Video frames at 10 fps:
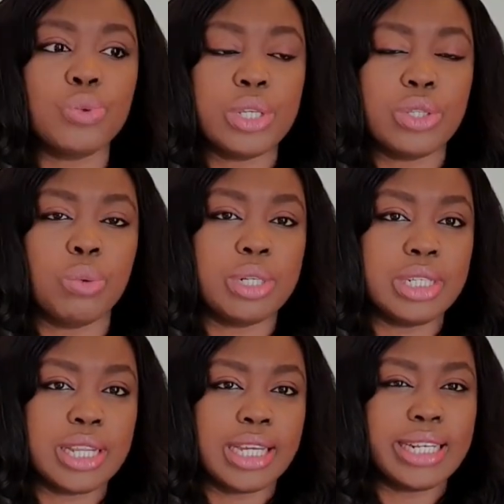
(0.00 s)
when someone
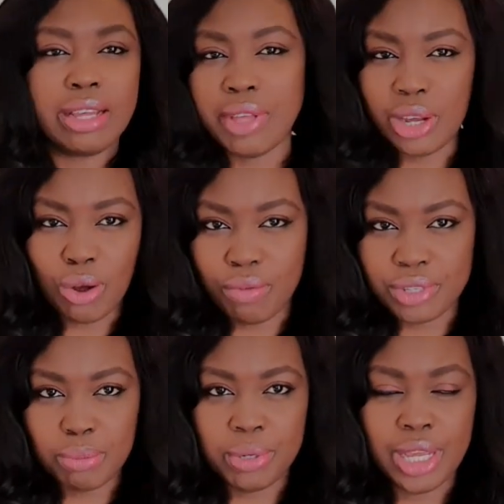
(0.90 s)
is like living
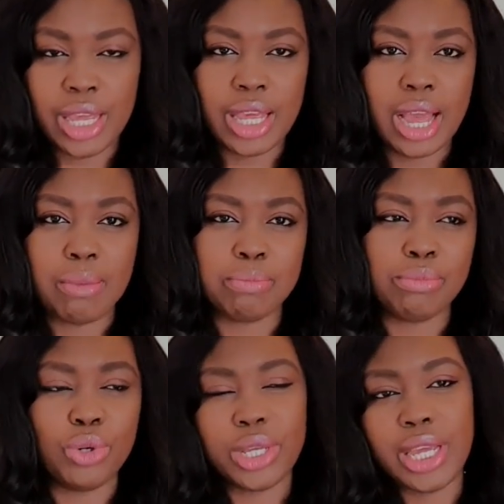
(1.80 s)
comfortably, I'm
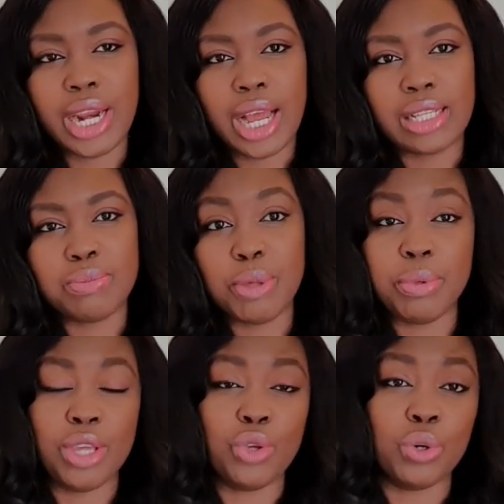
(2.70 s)
looking at
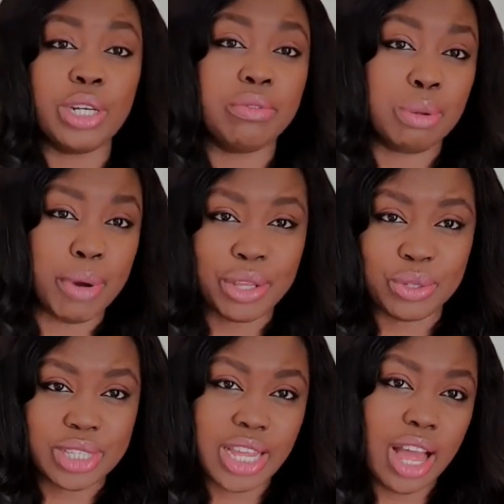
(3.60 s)
maybe you're living by
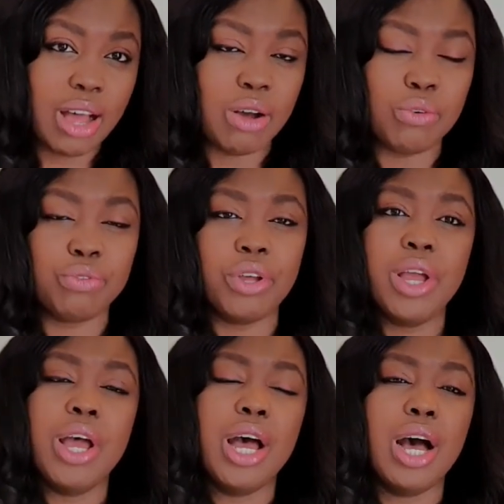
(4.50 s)
yourself,
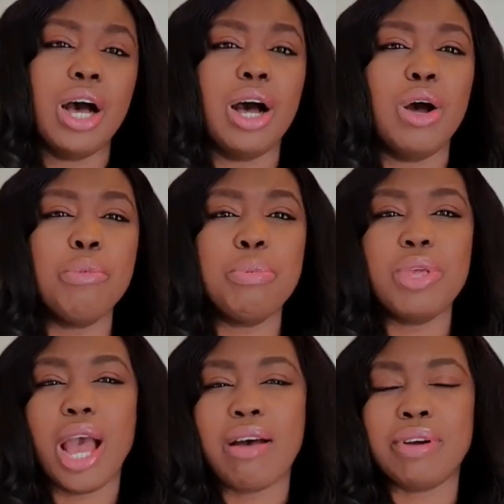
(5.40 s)
or maybe
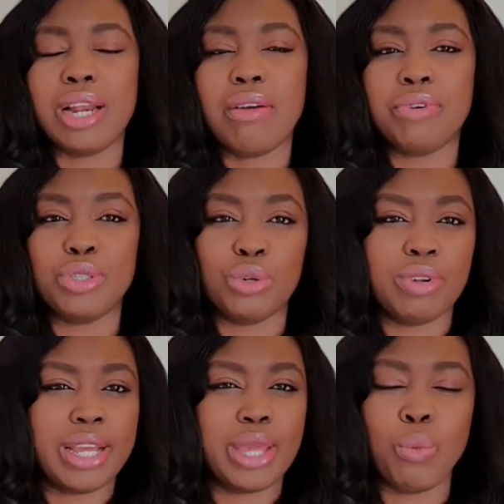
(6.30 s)
you have an average of
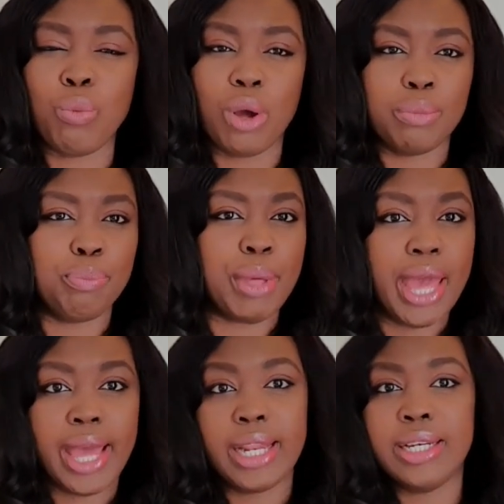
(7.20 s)
like a one
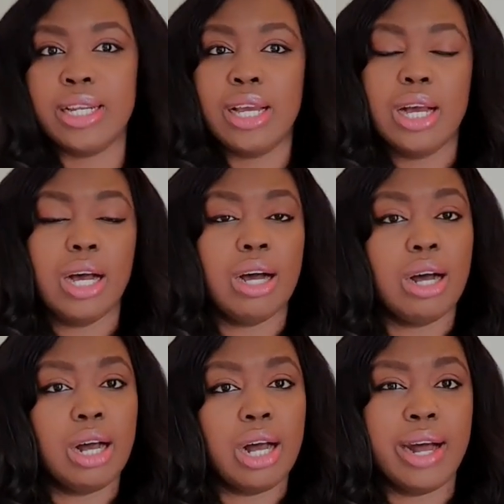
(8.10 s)
bed
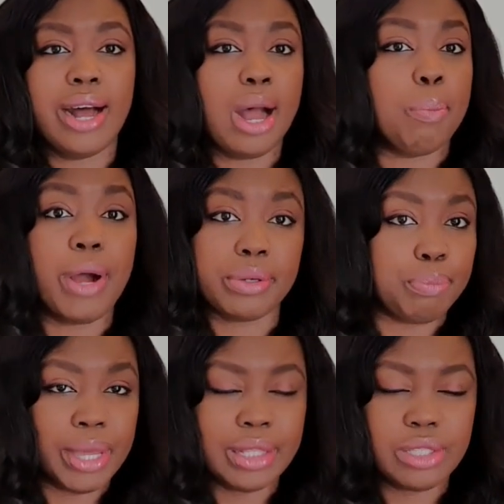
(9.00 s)

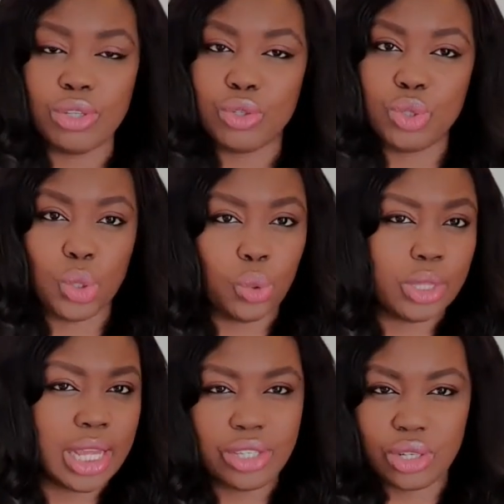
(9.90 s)
apartment.
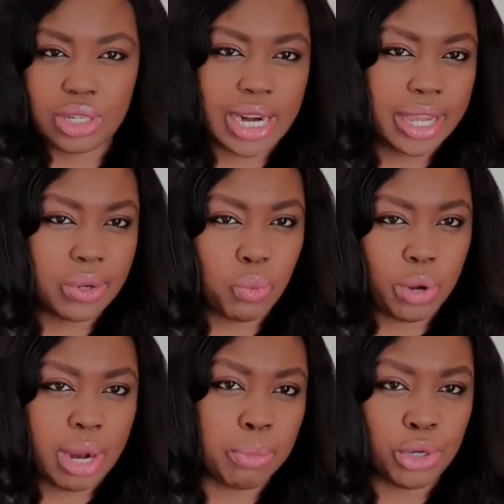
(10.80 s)
So that's sort of like
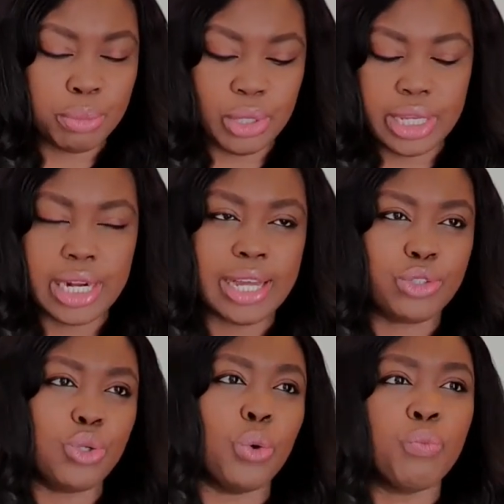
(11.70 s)
what I'm going to be looking
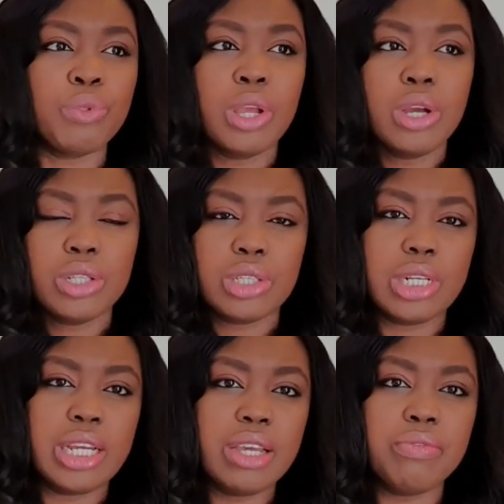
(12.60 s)
at. So to
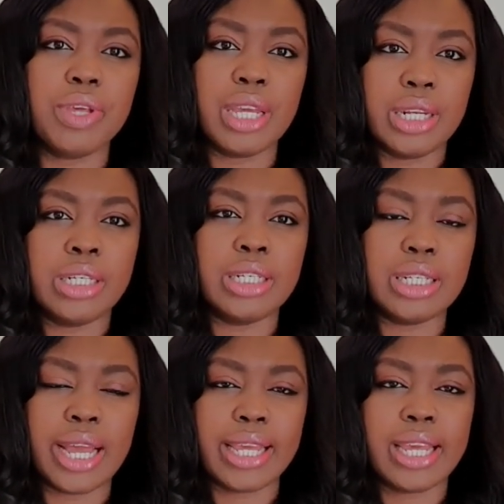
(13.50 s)
live
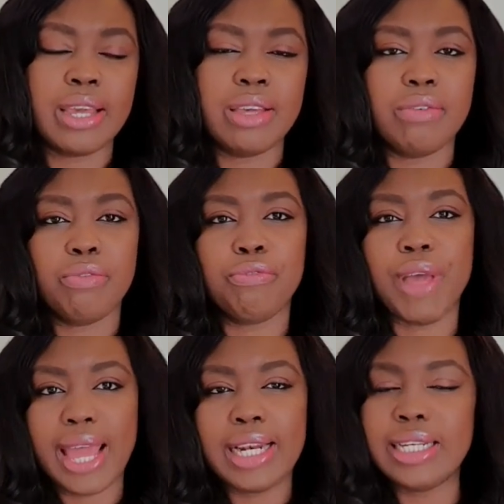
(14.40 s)
in like a
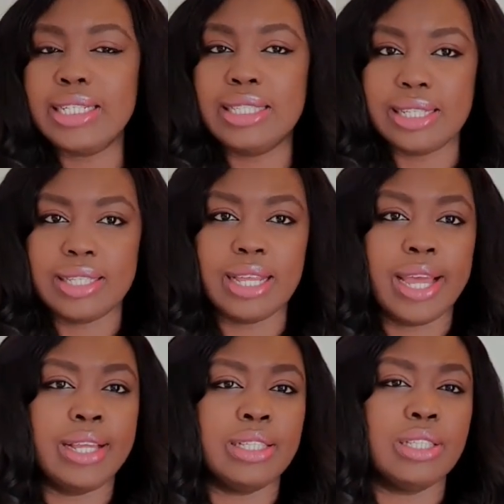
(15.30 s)
fairly
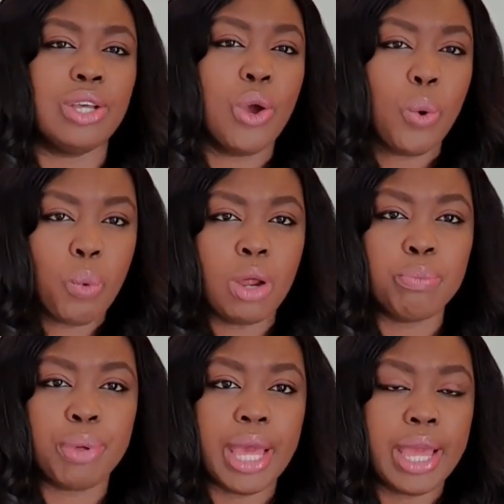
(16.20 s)
decent
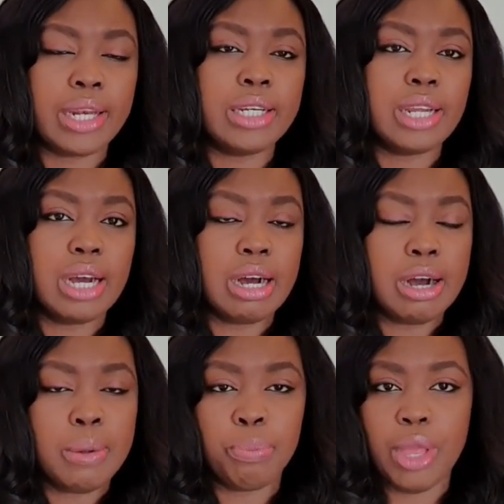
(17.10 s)
one bed
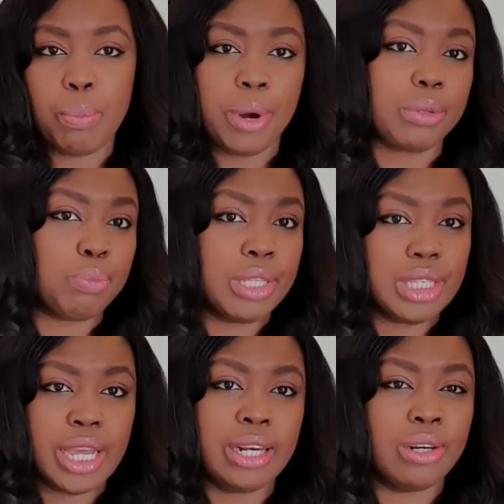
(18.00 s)
apartment
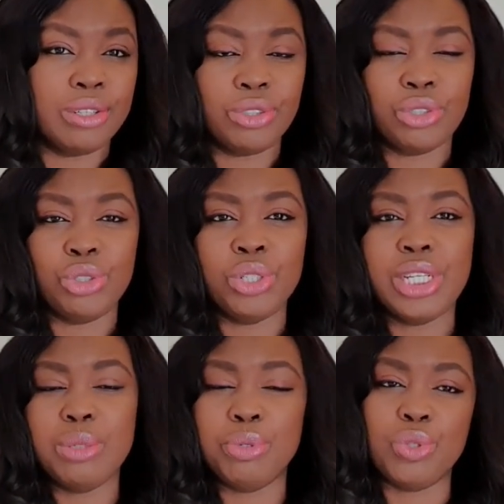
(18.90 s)
here in London, you
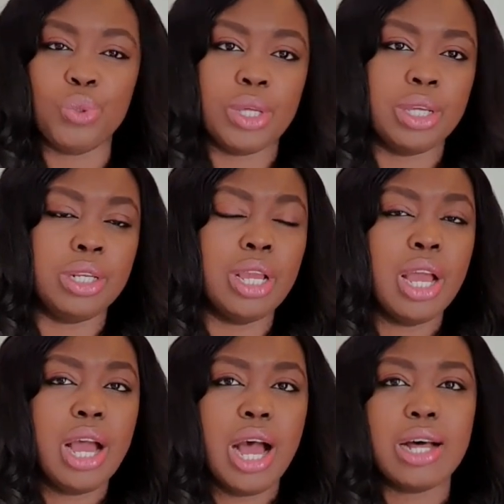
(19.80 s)
need between,
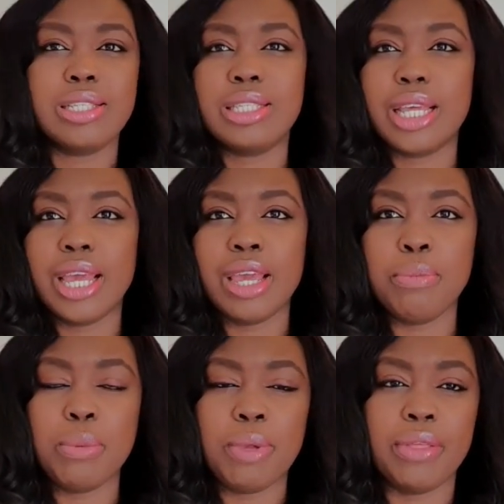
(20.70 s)
I'd say
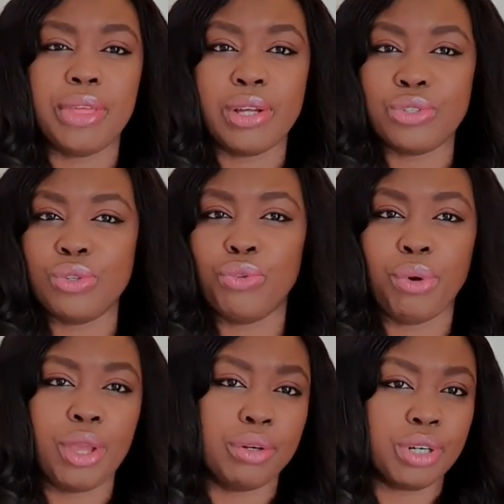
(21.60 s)
maybe
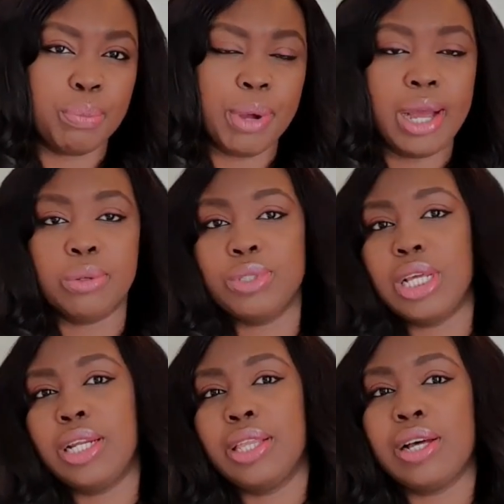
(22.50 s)
£1,300
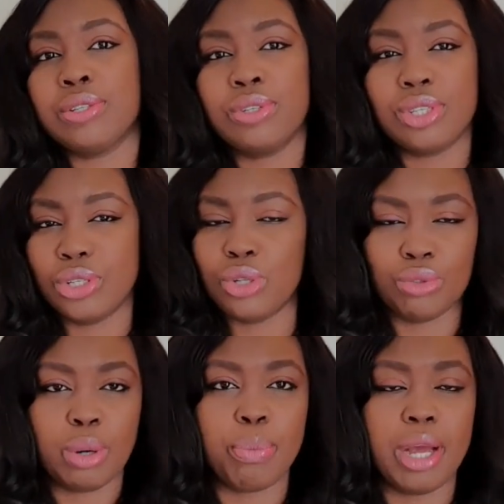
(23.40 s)
and
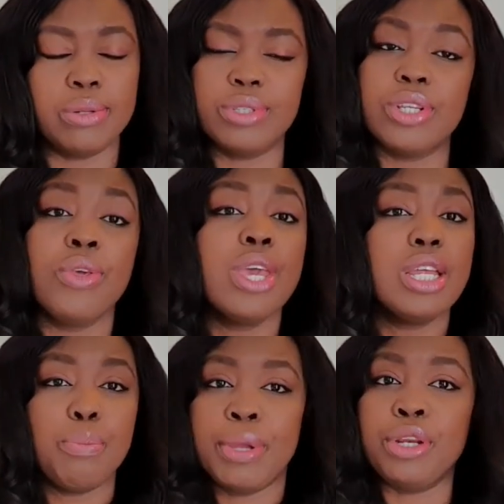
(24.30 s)
£1,600,
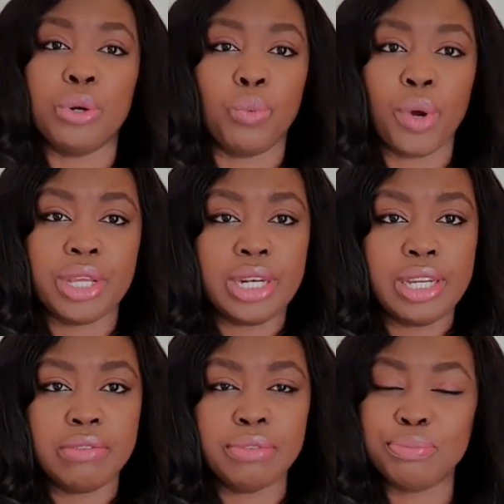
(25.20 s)
depending on you
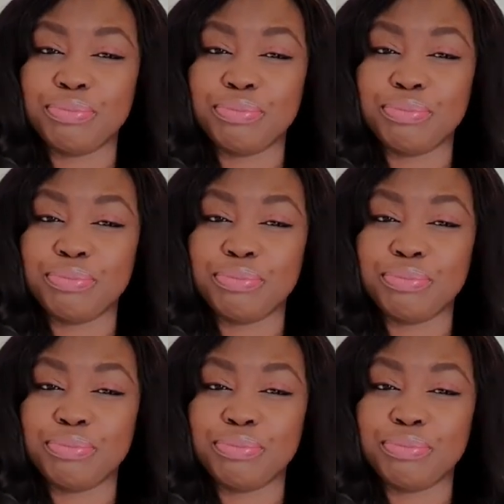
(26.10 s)
live.